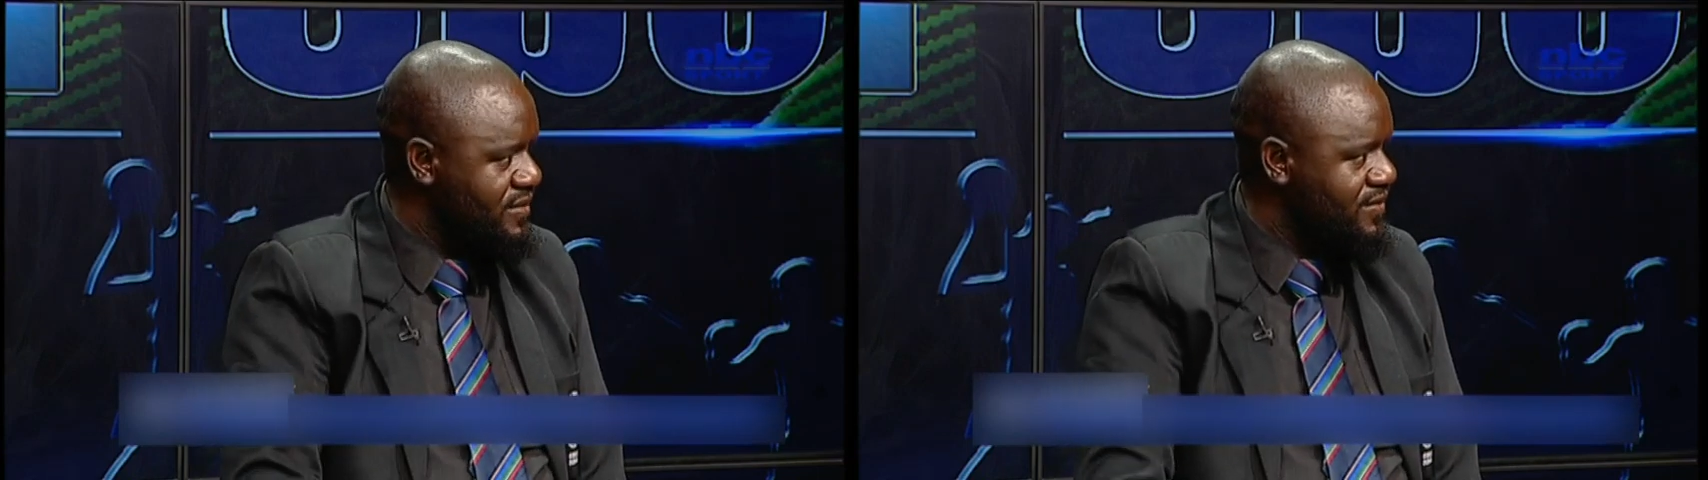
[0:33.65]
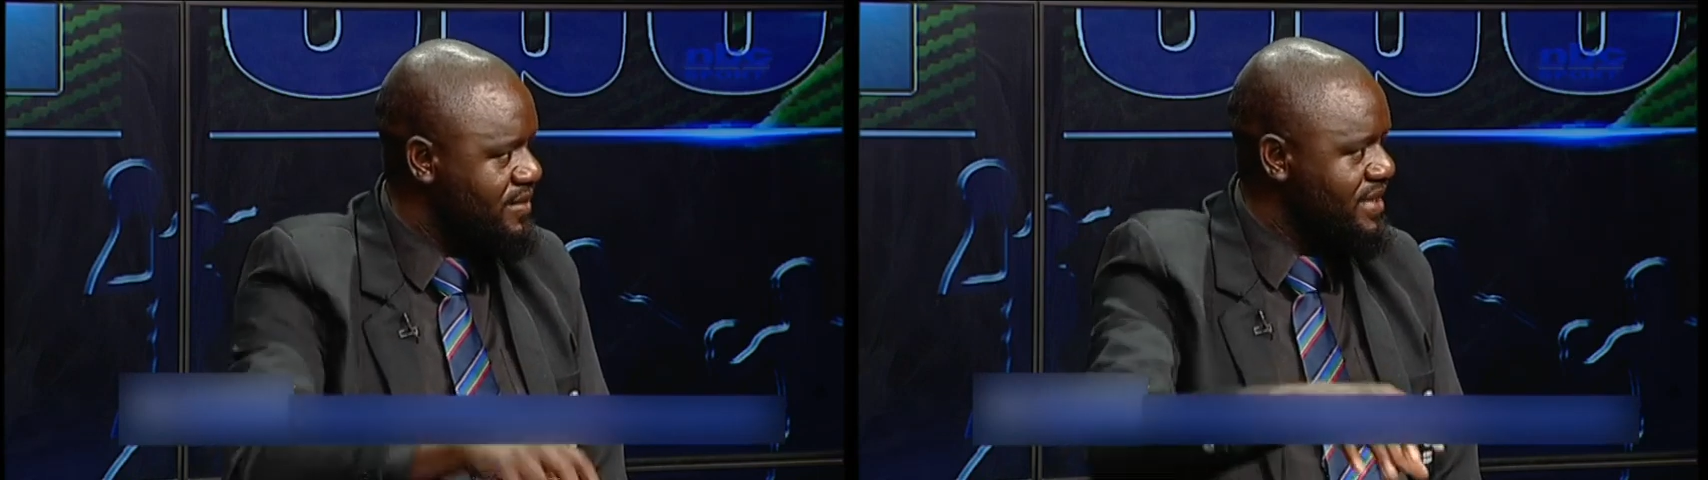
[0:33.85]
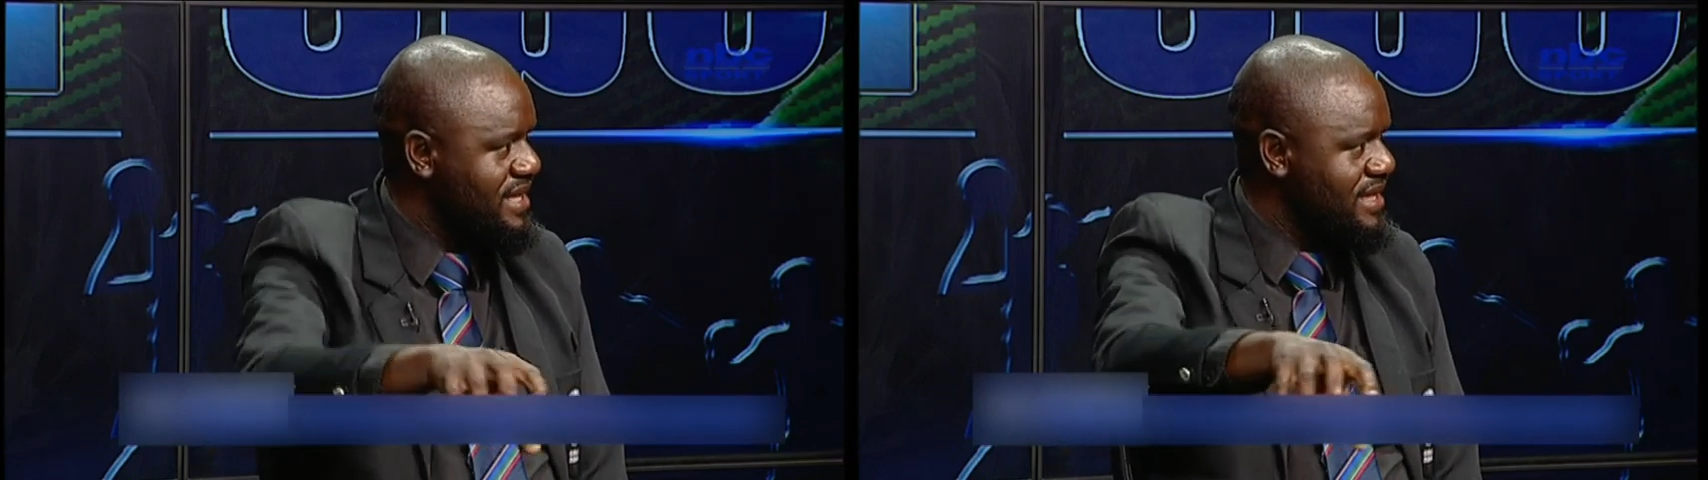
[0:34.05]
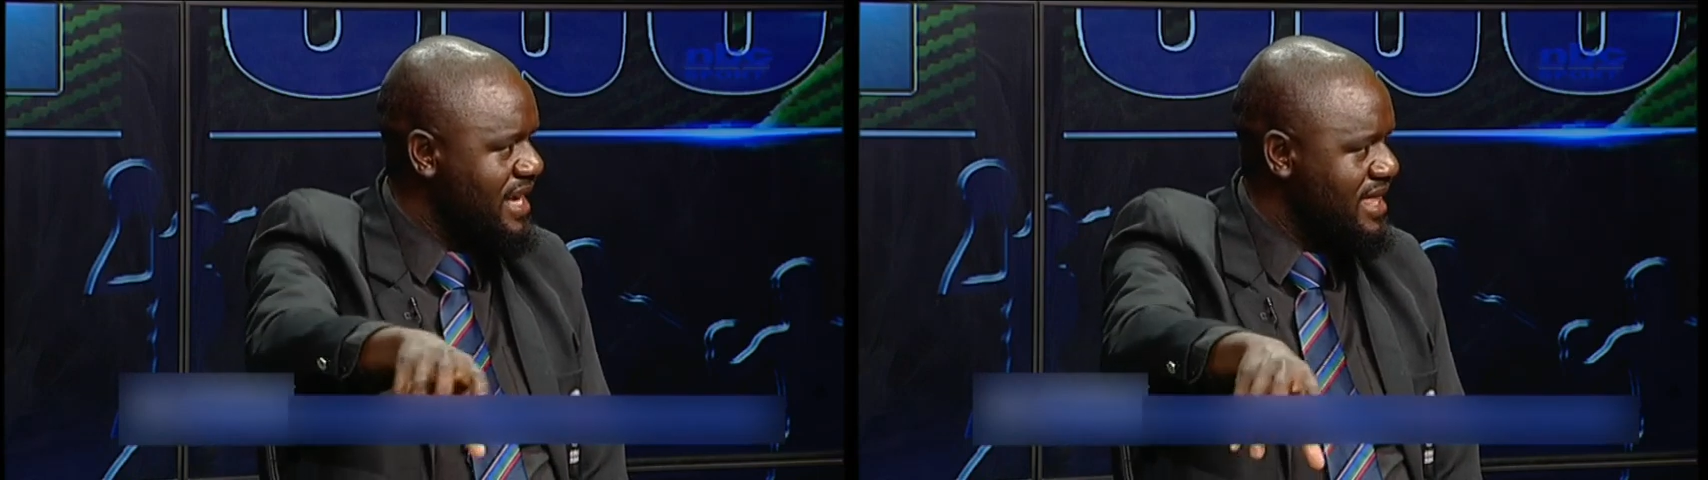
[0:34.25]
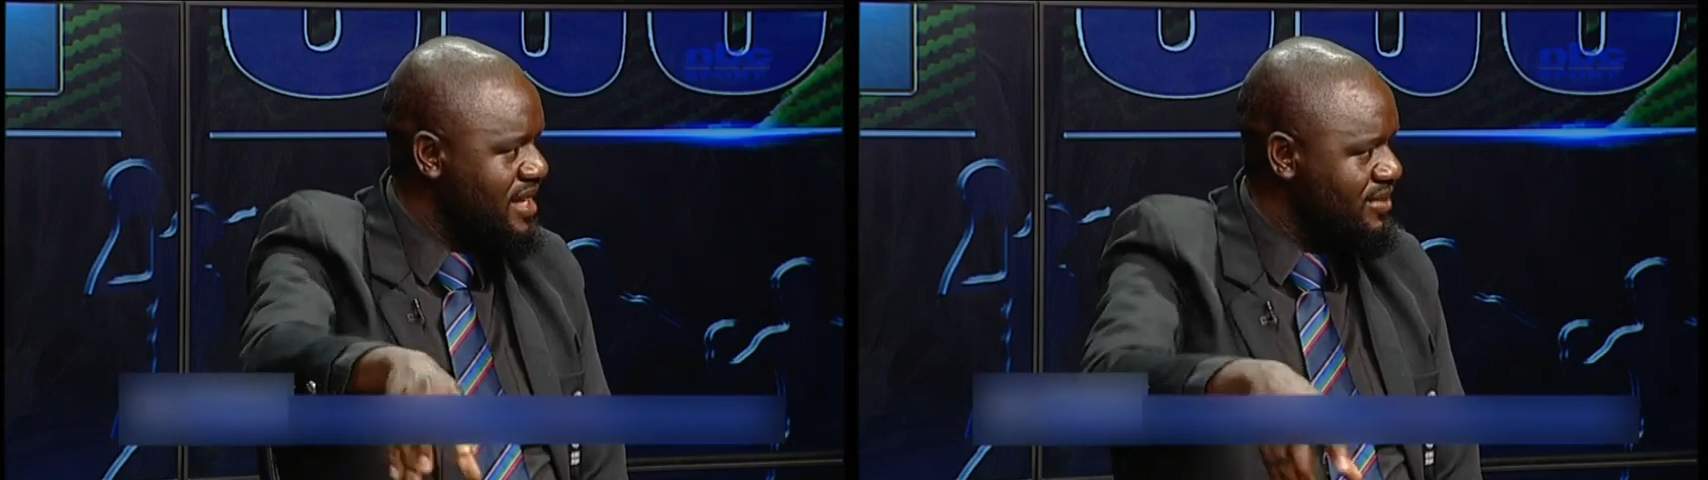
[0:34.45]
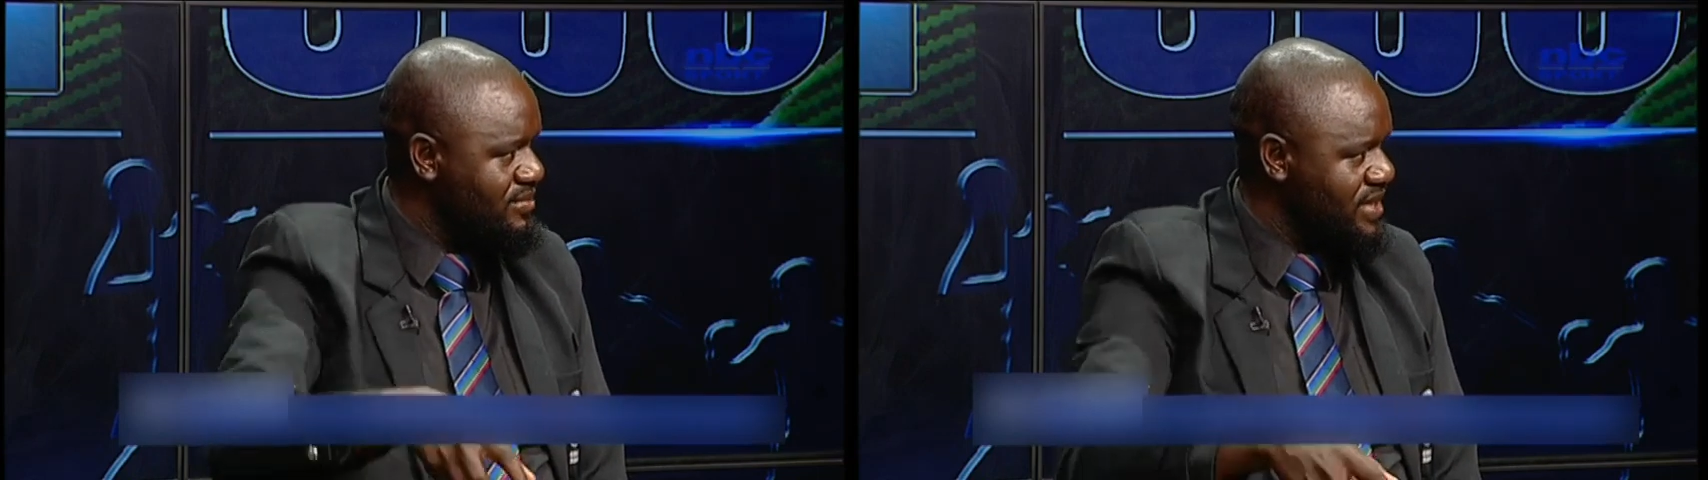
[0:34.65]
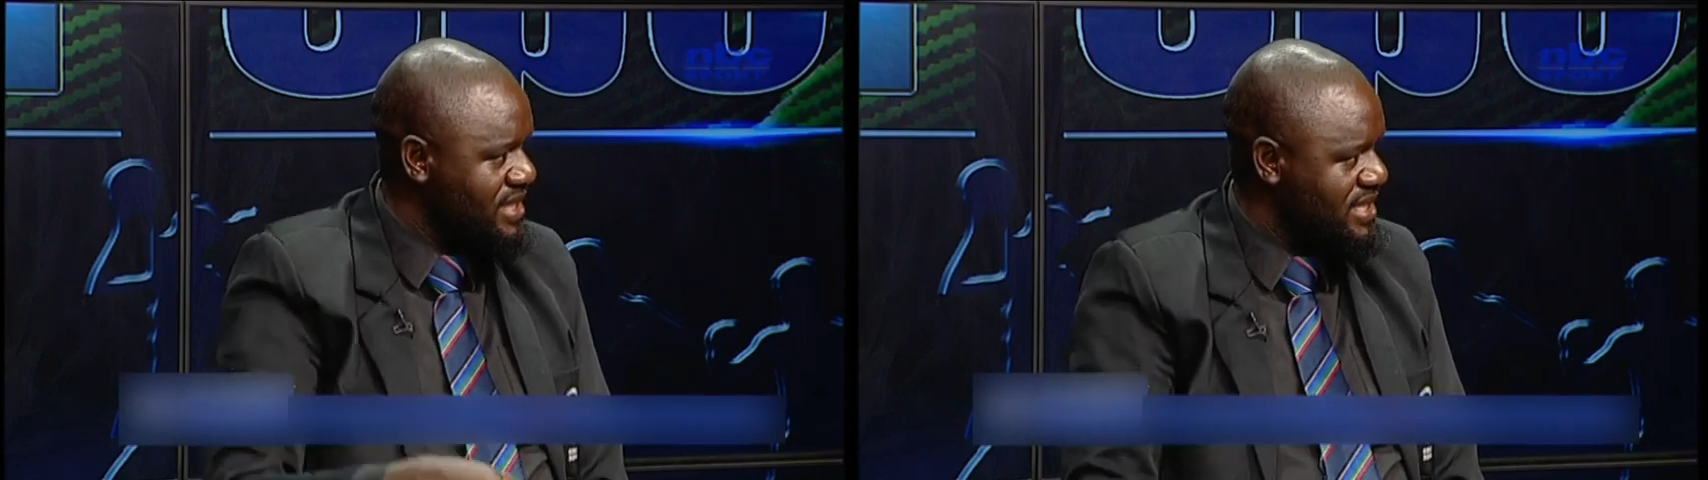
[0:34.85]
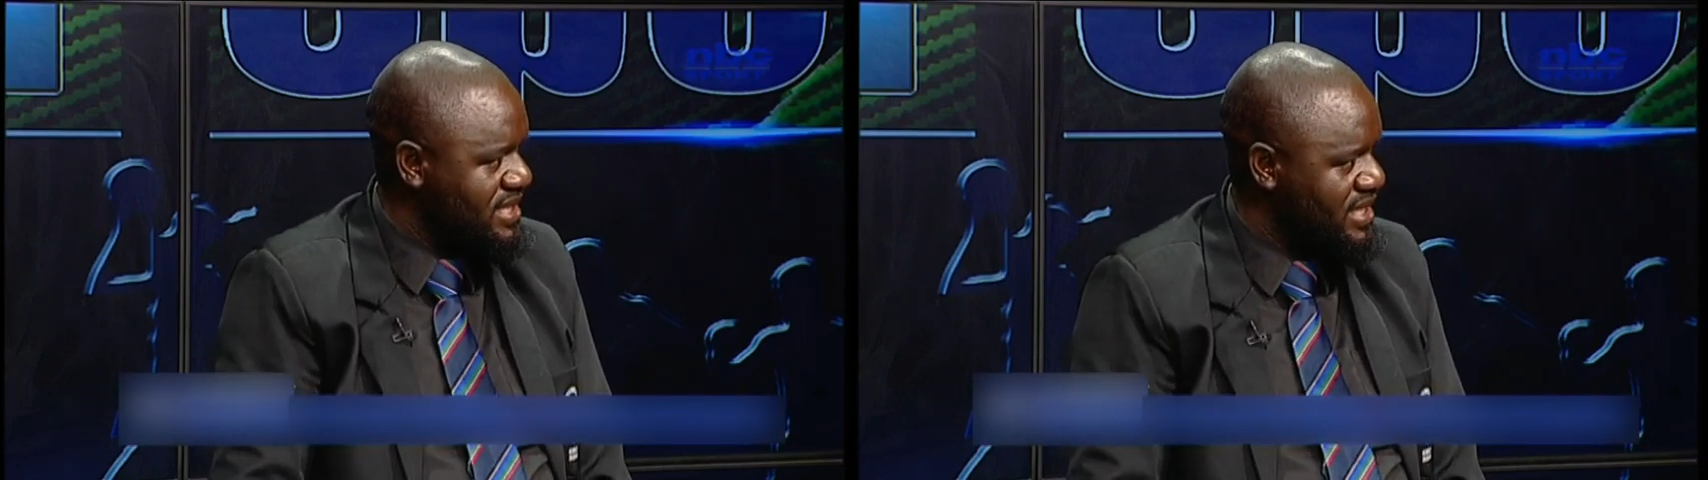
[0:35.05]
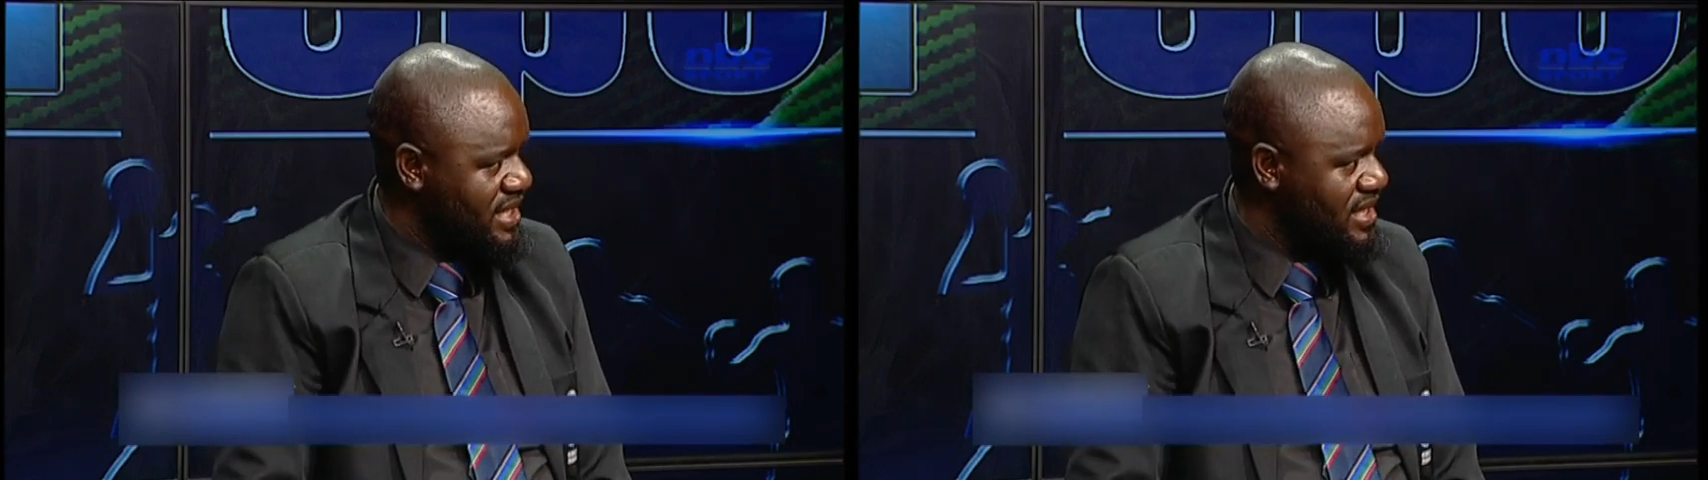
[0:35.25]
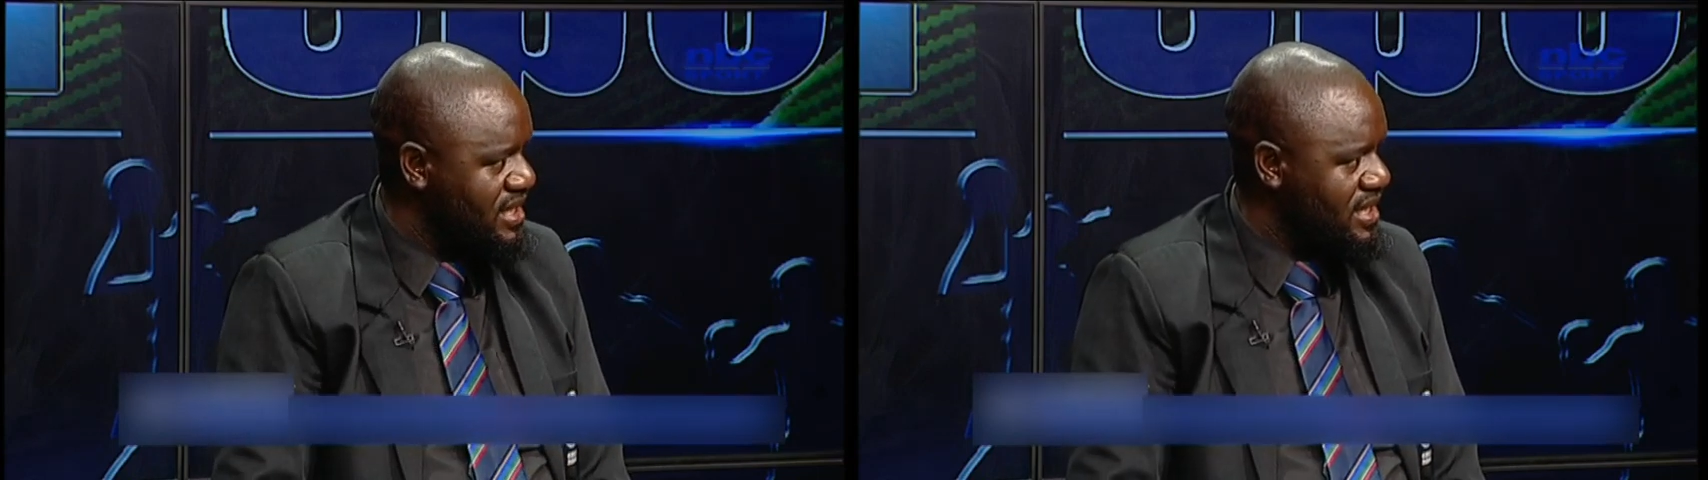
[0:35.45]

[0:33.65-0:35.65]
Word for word: from another ministry.